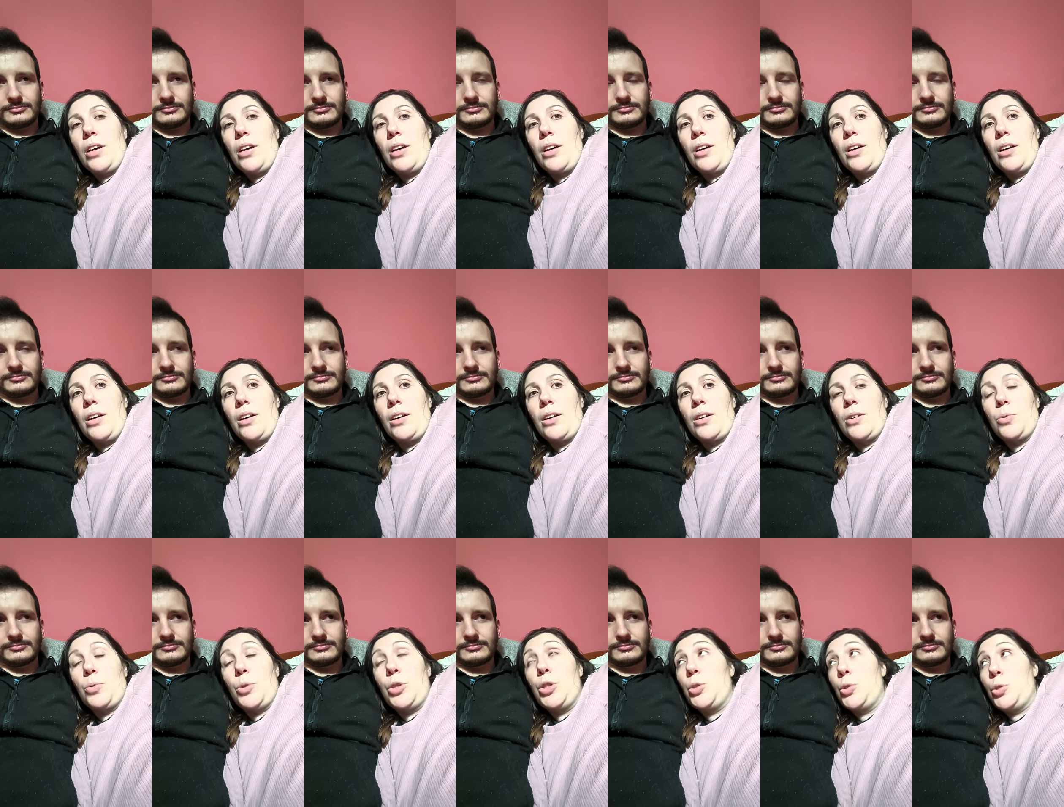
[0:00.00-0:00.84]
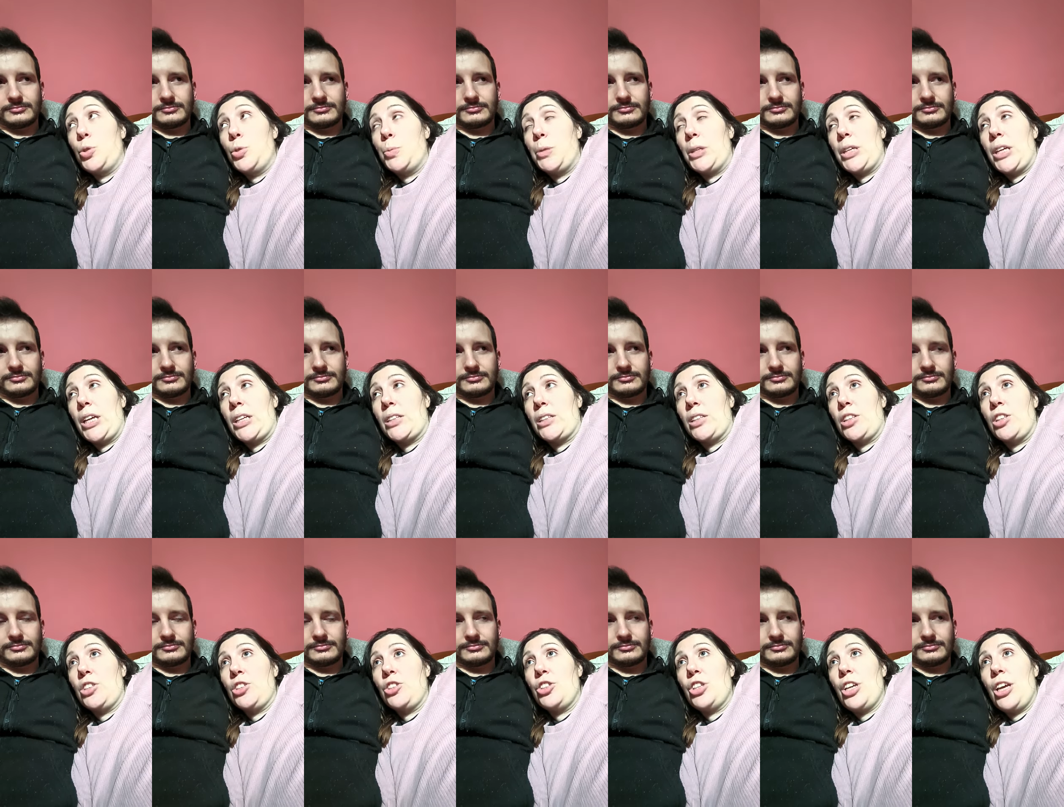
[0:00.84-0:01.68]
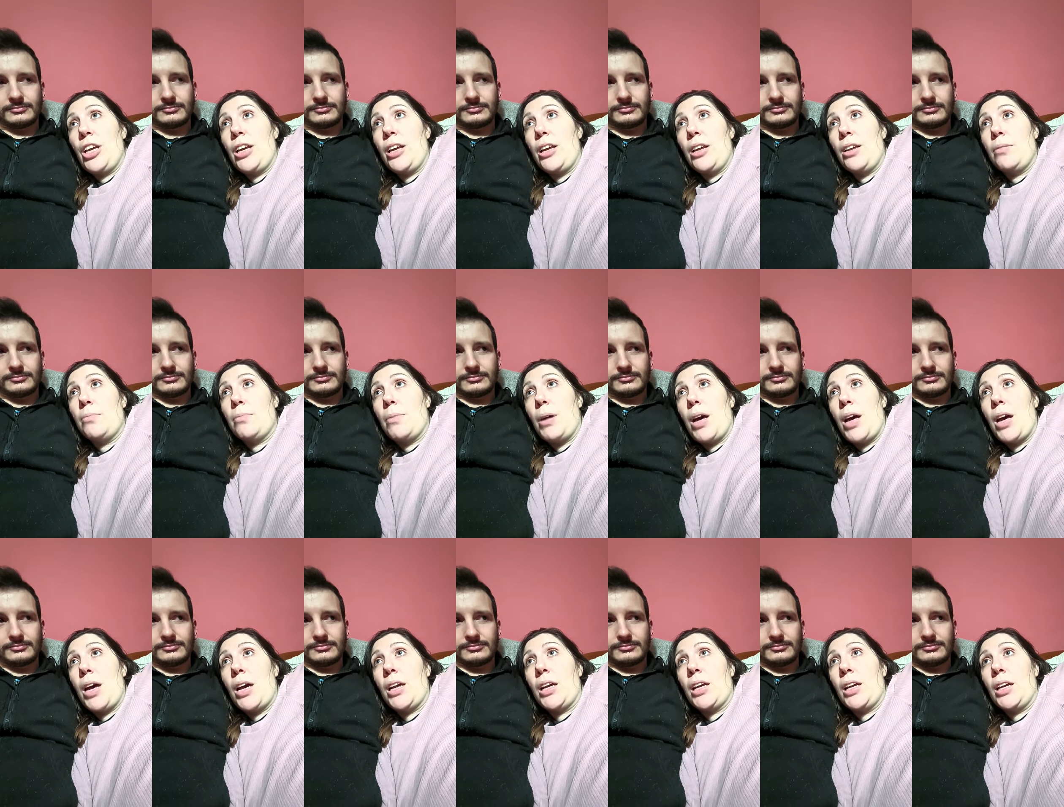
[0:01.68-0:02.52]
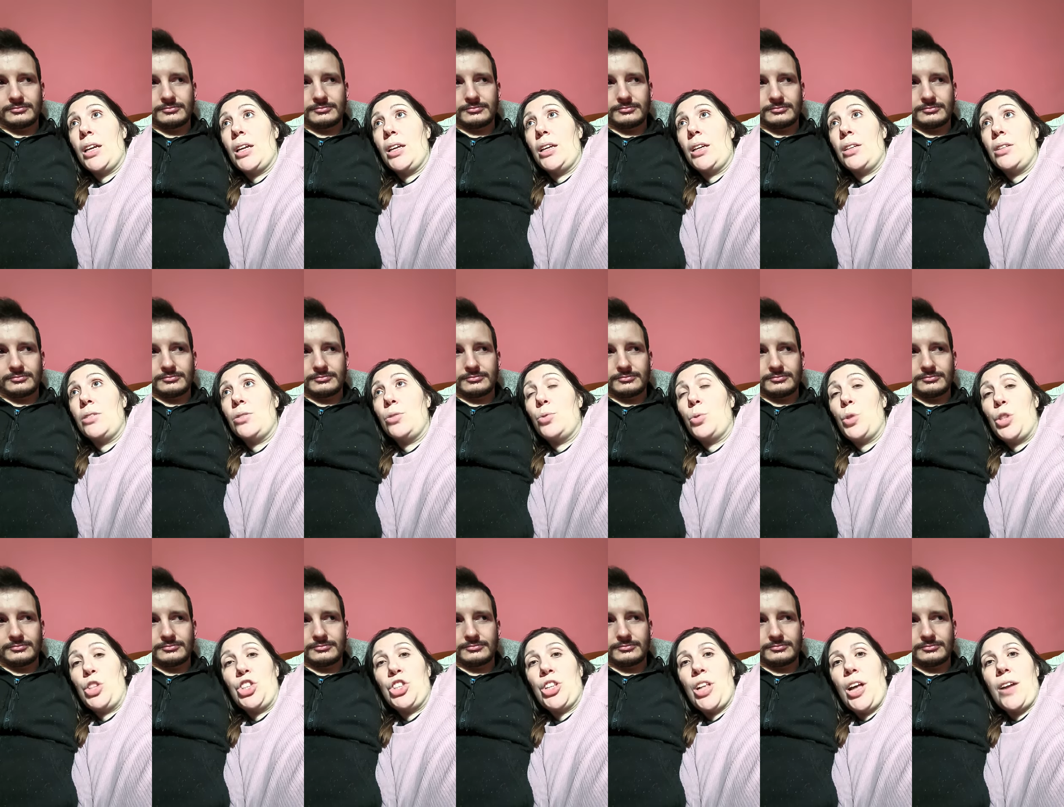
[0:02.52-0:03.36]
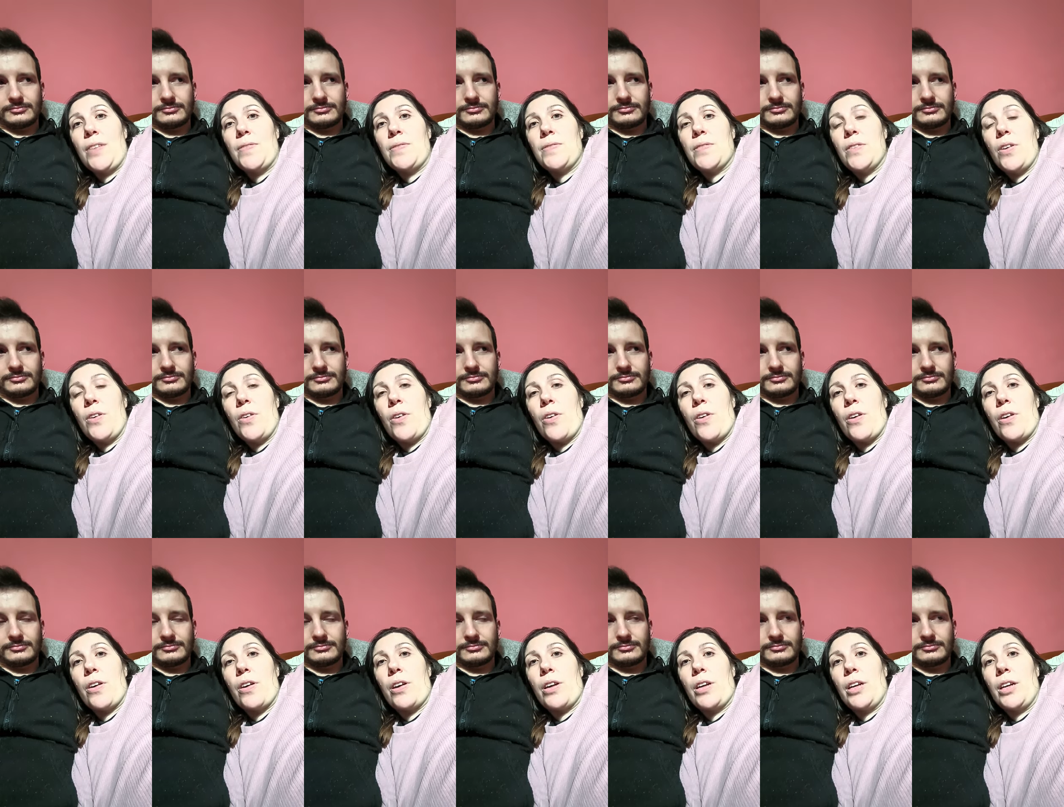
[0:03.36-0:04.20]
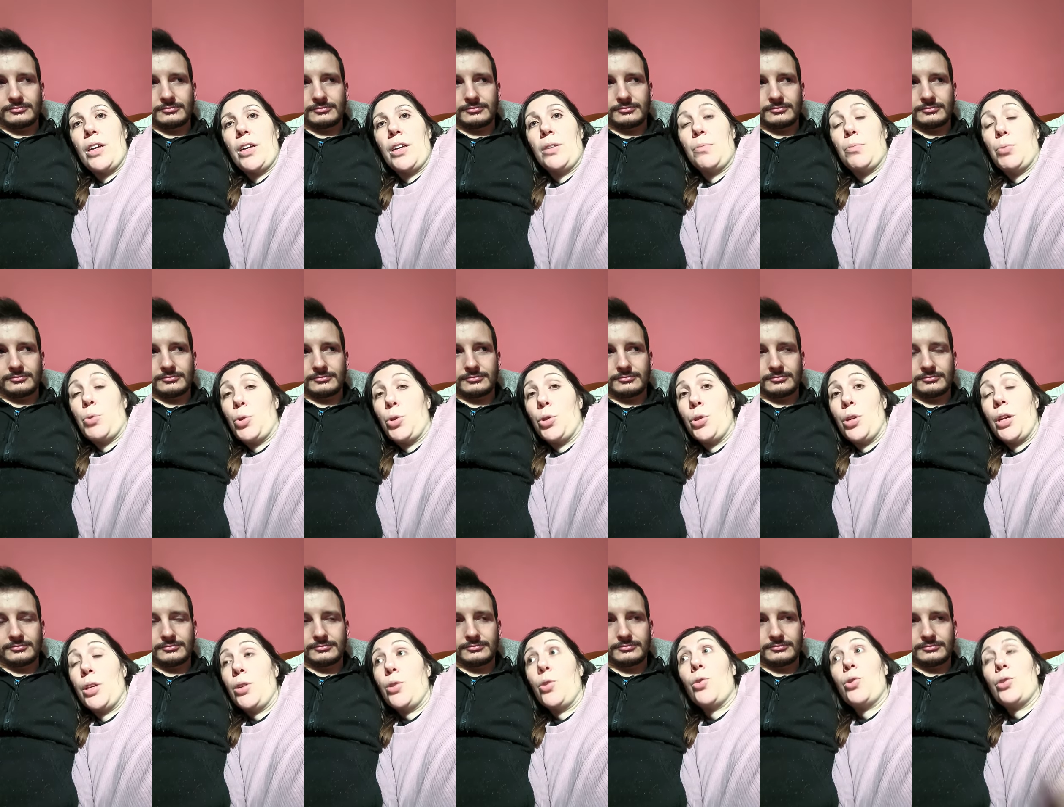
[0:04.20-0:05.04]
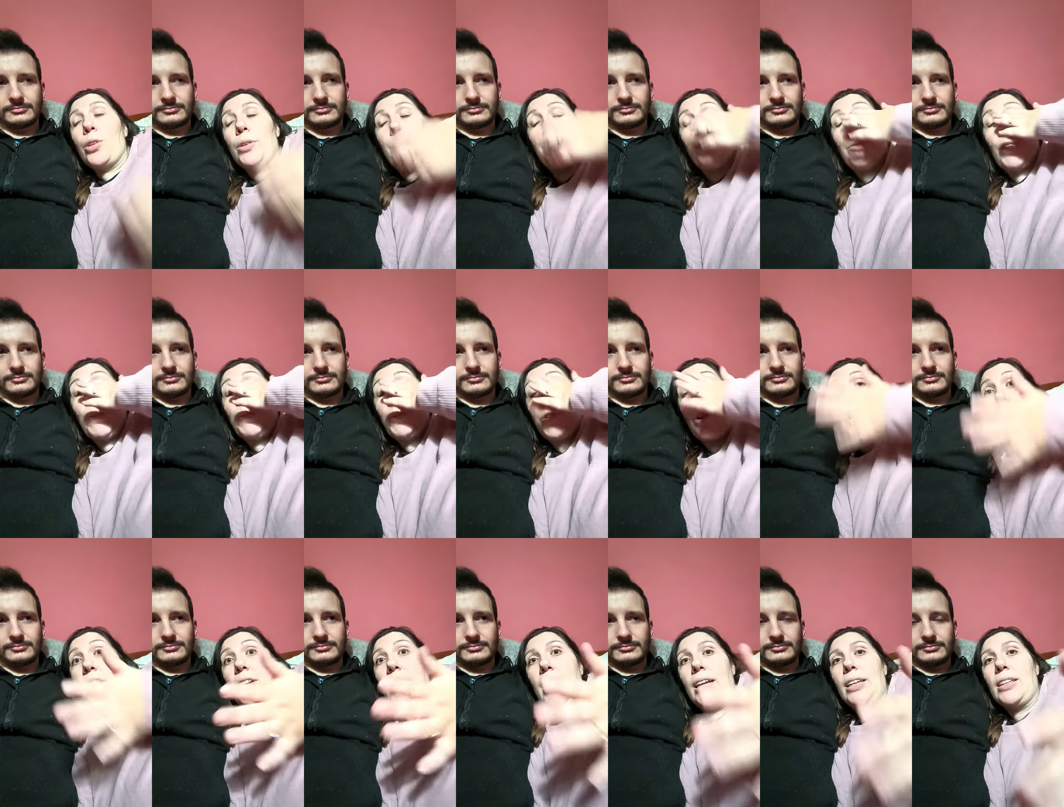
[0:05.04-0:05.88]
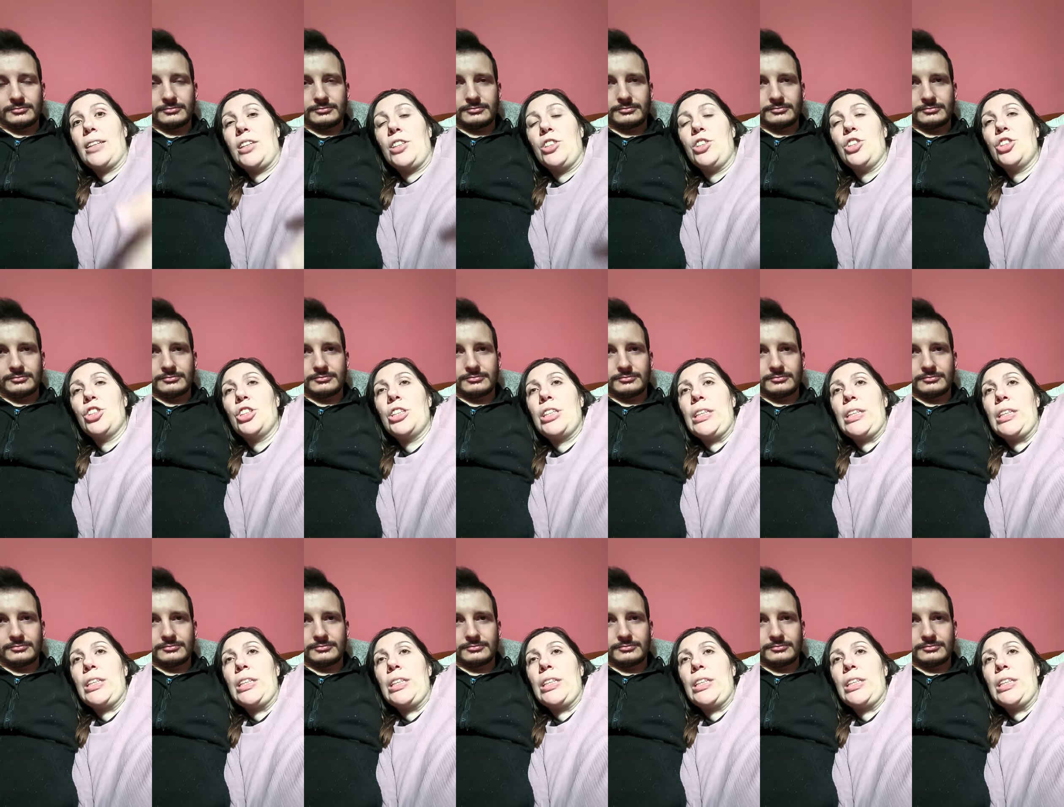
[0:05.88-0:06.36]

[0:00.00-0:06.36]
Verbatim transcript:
Speaker 1: Uh, we do speak English, and my Twitch lives are in port. In I'm sorry, in English.